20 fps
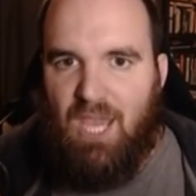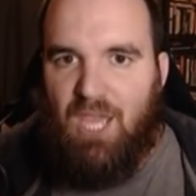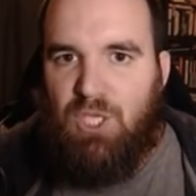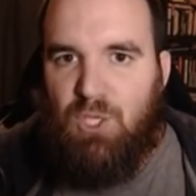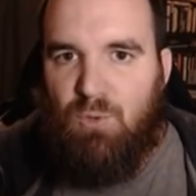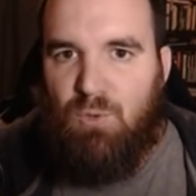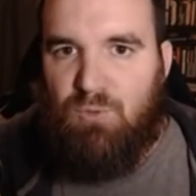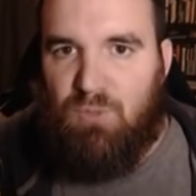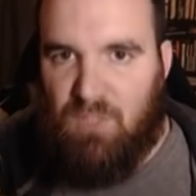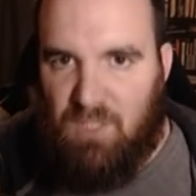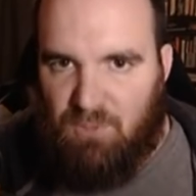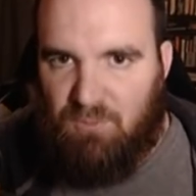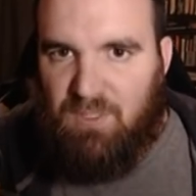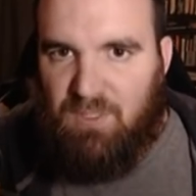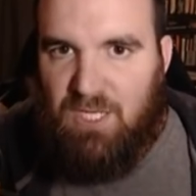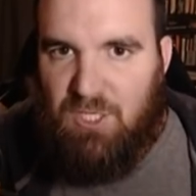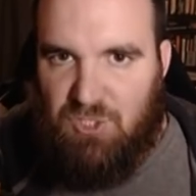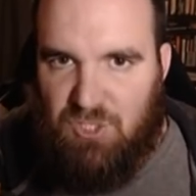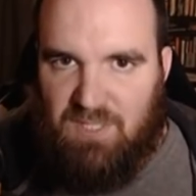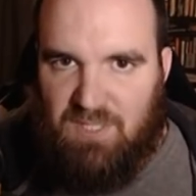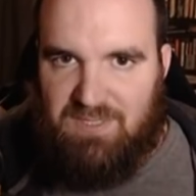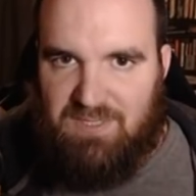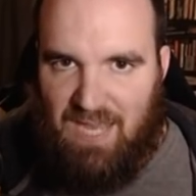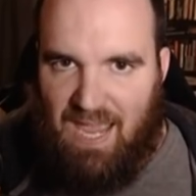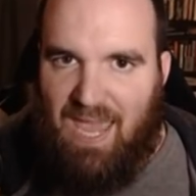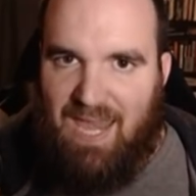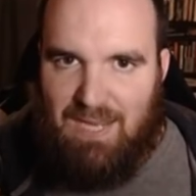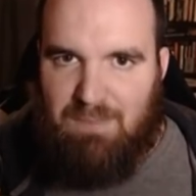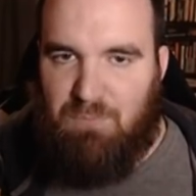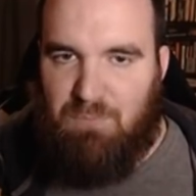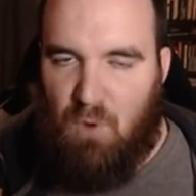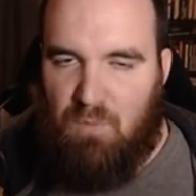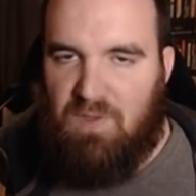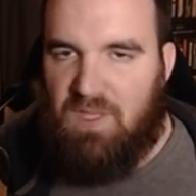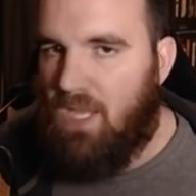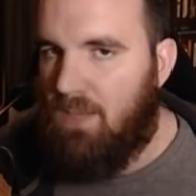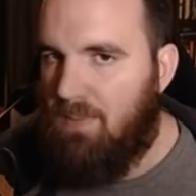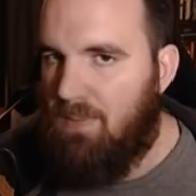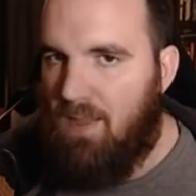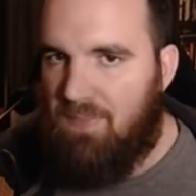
you literally just had a movie come